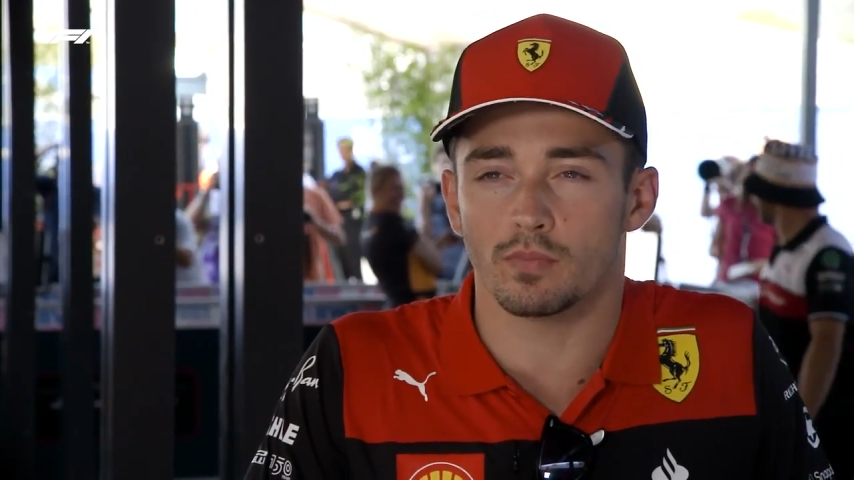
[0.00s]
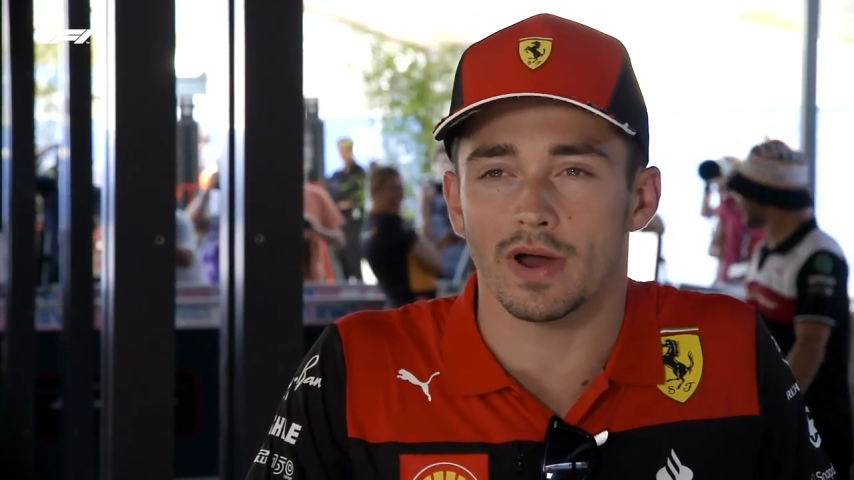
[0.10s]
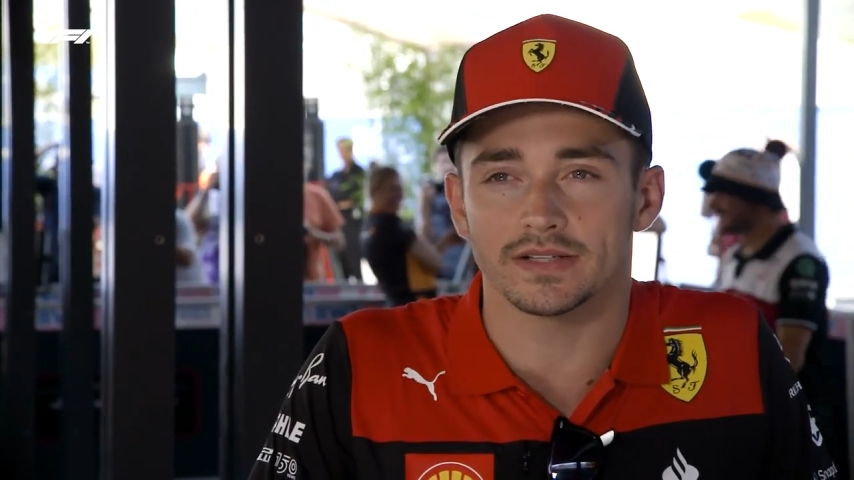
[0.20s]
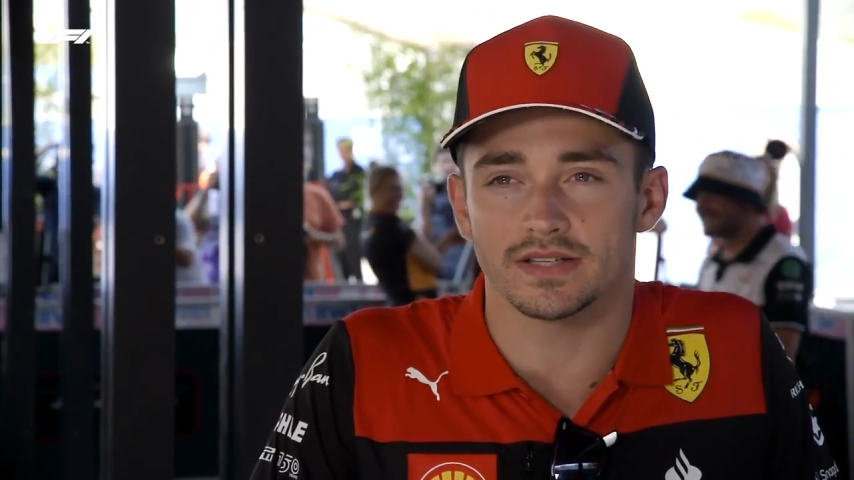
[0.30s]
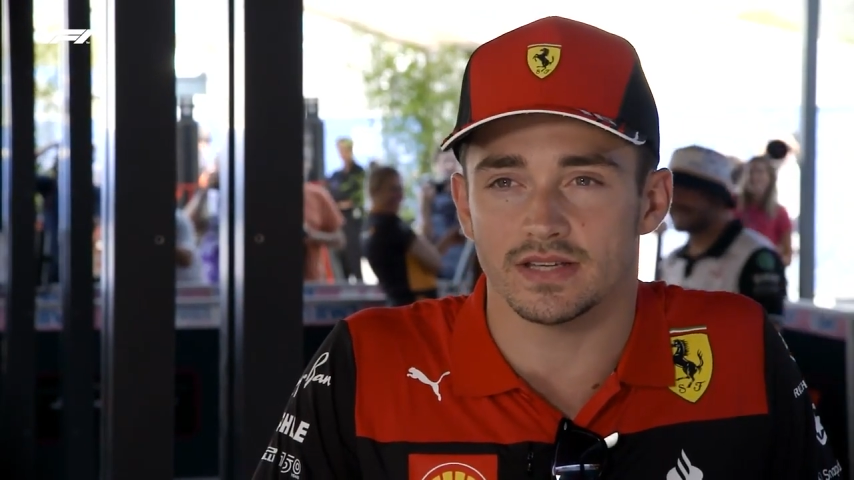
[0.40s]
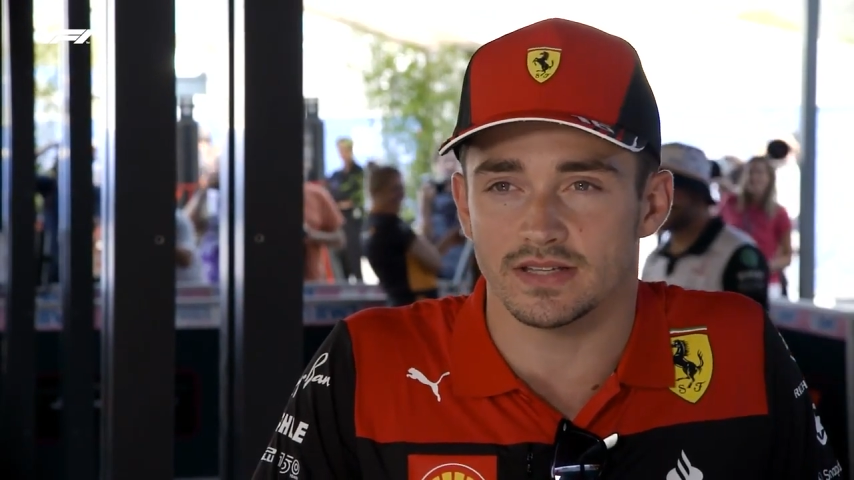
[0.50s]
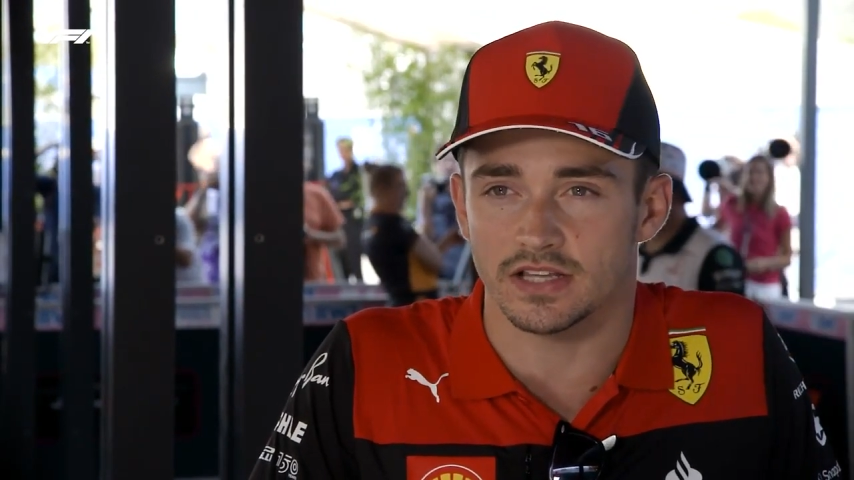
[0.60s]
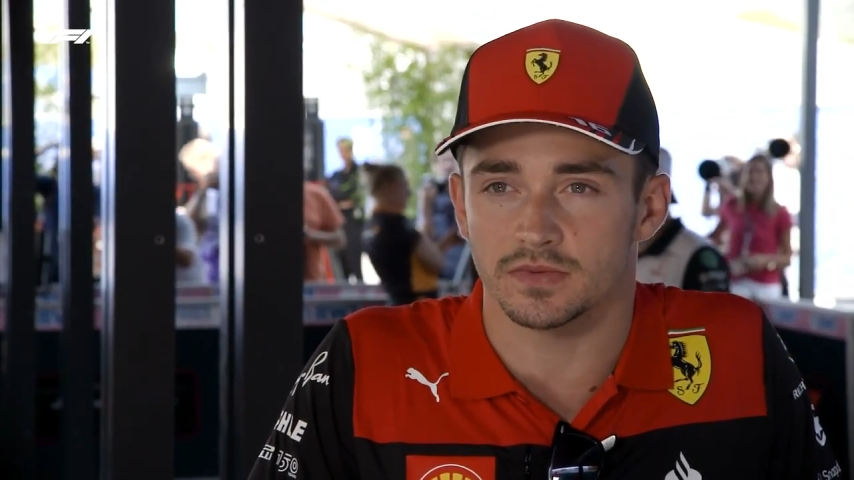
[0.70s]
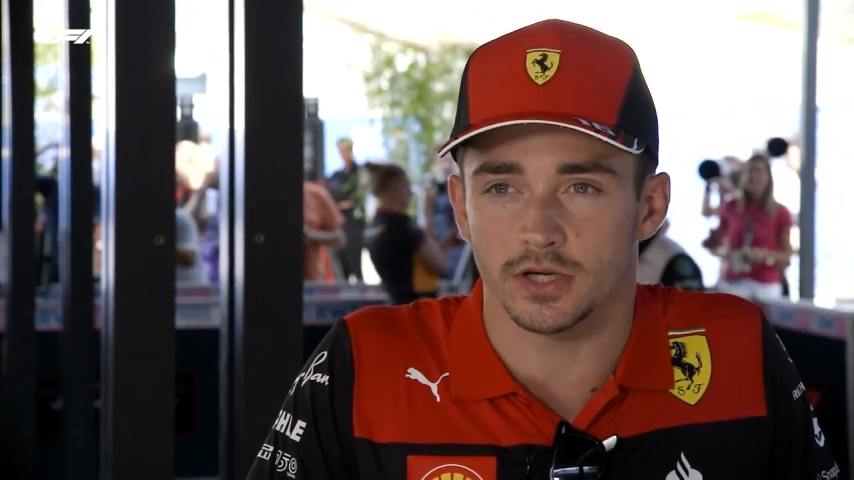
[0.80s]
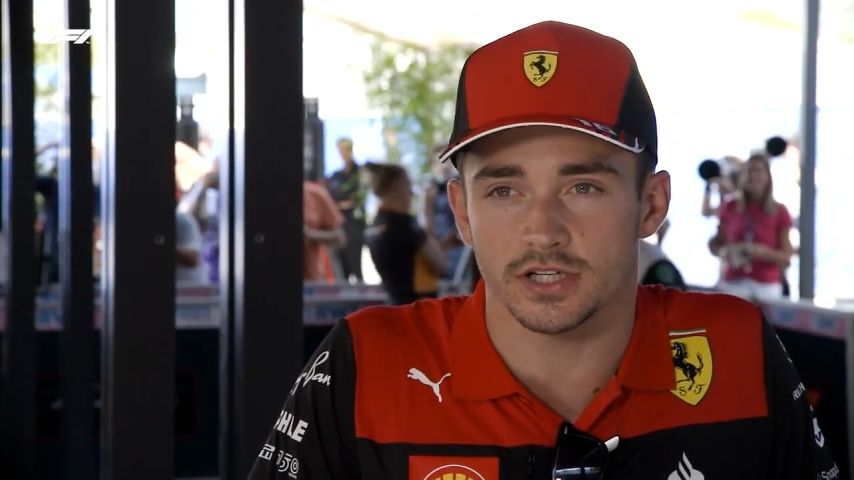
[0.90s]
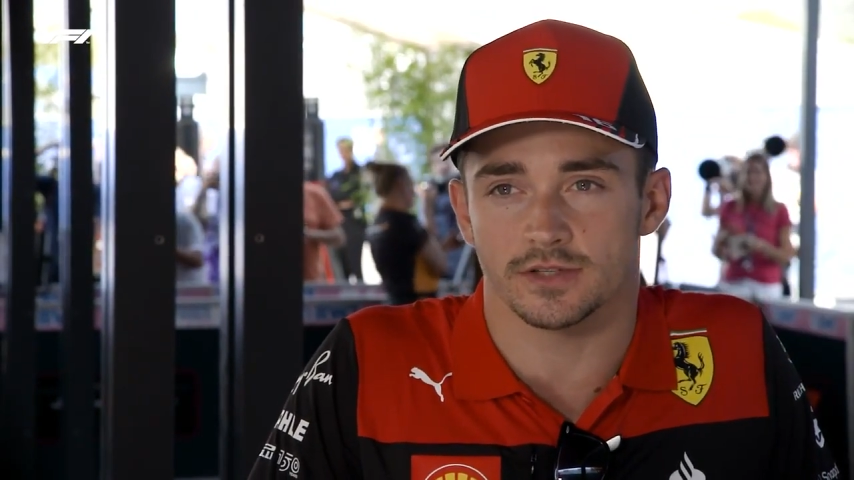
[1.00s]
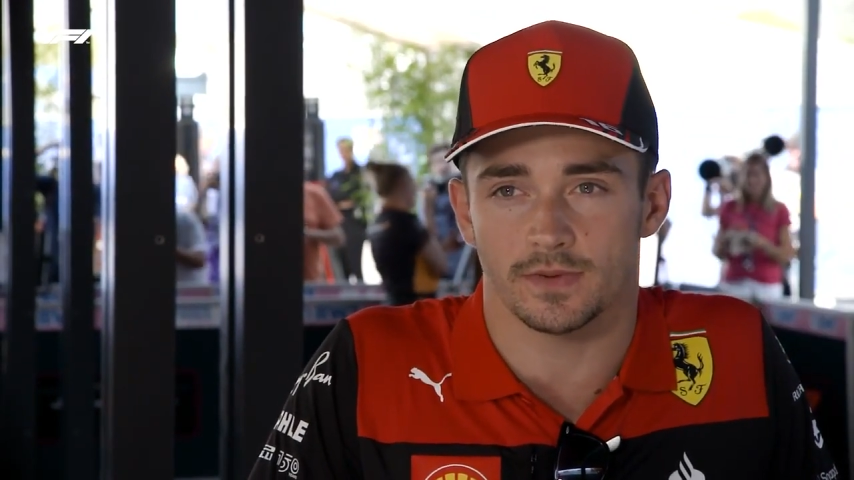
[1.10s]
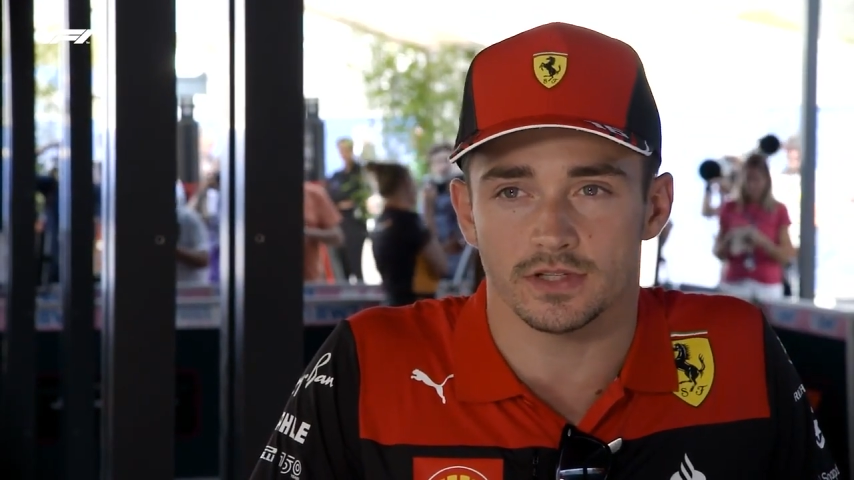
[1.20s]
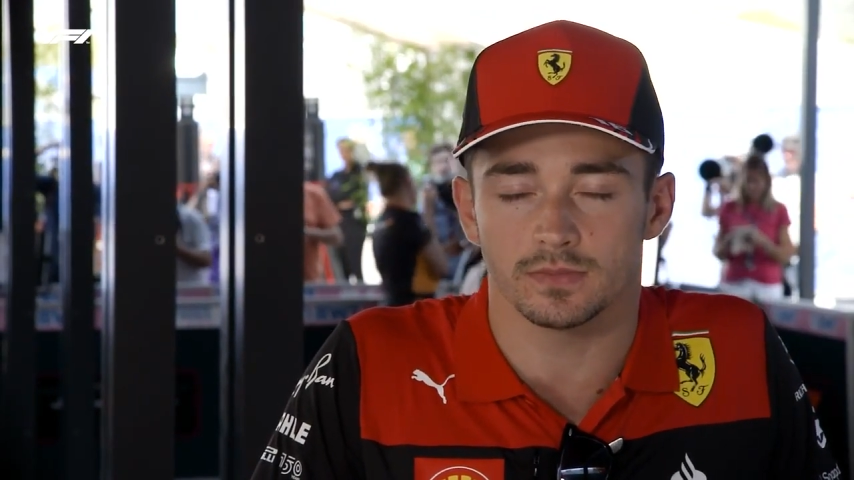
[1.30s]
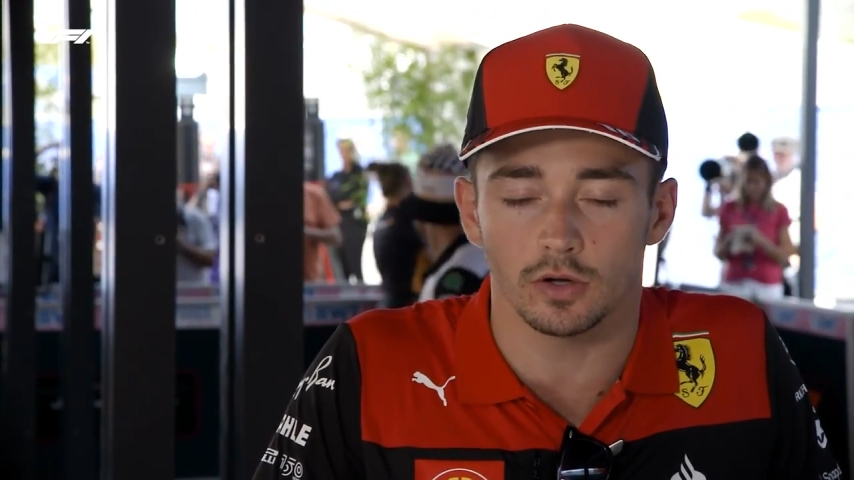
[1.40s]
practices as much as
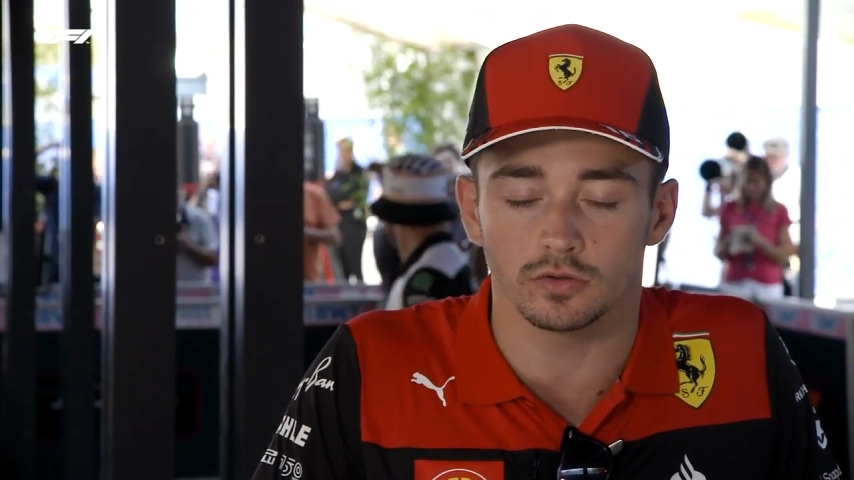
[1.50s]
possible